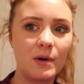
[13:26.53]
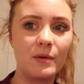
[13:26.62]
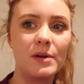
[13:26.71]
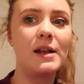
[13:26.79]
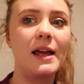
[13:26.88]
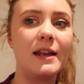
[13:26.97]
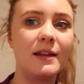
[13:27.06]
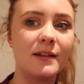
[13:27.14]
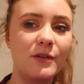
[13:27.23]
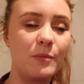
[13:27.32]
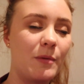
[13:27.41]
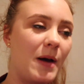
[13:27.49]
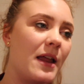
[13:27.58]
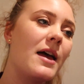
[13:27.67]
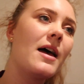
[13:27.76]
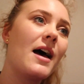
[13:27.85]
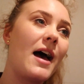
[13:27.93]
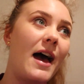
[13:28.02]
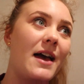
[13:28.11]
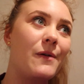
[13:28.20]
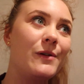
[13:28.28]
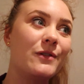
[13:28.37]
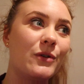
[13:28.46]
Oh, the lighting is super bad.
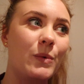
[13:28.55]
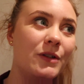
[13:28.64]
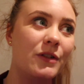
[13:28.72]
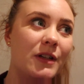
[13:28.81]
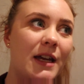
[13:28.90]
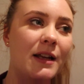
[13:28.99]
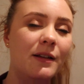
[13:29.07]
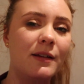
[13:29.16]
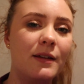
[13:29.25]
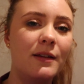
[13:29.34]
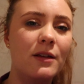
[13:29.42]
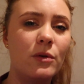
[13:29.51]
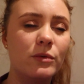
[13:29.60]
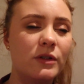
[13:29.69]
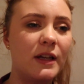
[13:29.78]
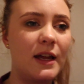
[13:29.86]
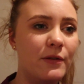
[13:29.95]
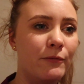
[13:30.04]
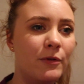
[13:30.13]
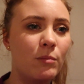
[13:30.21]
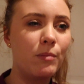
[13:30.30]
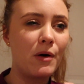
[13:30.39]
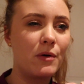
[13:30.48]
I also want to get those kind
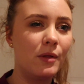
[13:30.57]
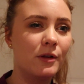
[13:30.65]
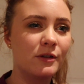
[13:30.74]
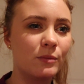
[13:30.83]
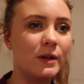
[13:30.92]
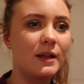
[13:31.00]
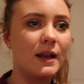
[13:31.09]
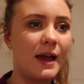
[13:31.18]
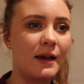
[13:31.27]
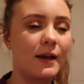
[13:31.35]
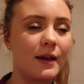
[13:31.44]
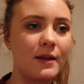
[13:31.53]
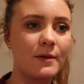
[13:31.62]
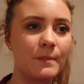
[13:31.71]
of balls with like